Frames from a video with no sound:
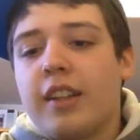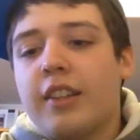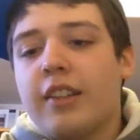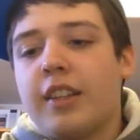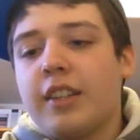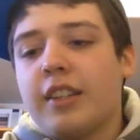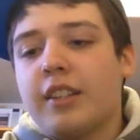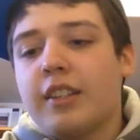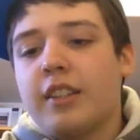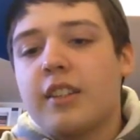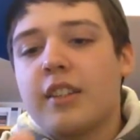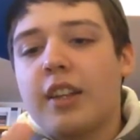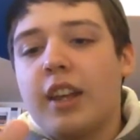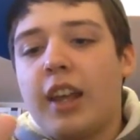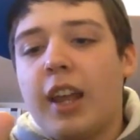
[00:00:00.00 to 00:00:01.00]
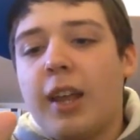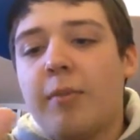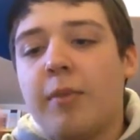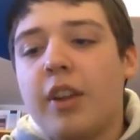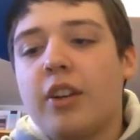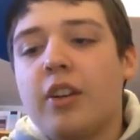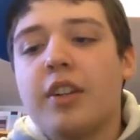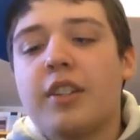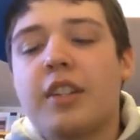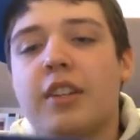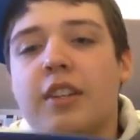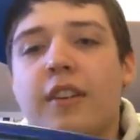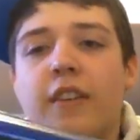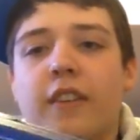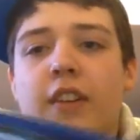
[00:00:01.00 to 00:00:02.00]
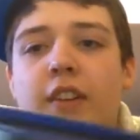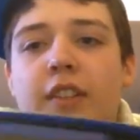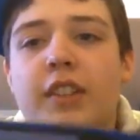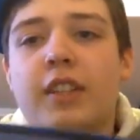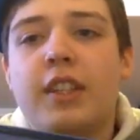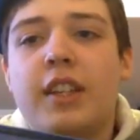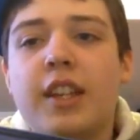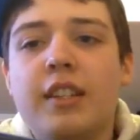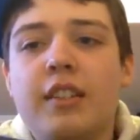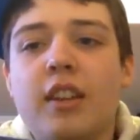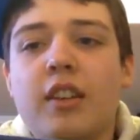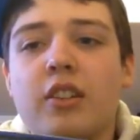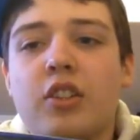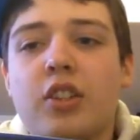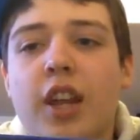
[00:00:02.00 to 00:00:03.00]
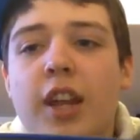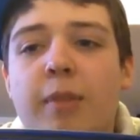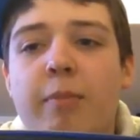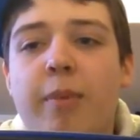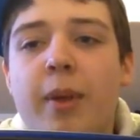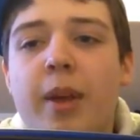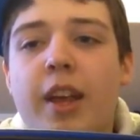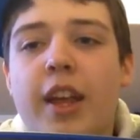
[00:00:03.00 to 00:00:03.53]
this Game Gear is in decent shape.